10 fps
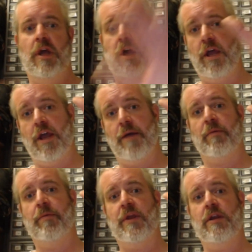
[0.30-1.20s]
Hey, I'm Big
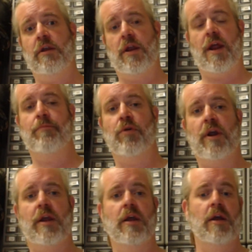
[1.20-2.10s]
B, and I'm
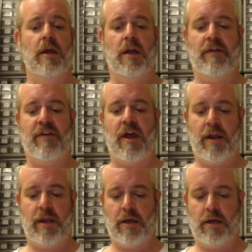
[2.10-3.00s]
Brick. I got
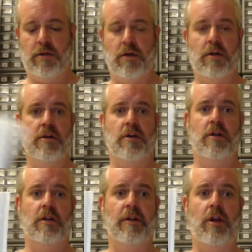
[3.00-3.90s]
a uh,
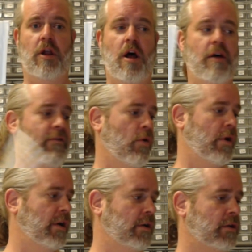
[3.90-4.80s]
little haul for
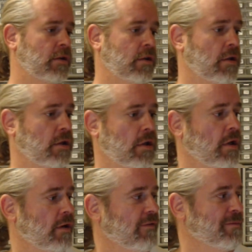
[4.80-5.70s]
you
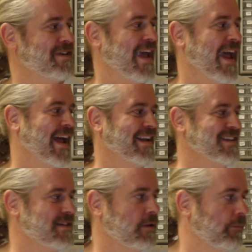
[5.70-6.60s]
from Dad's.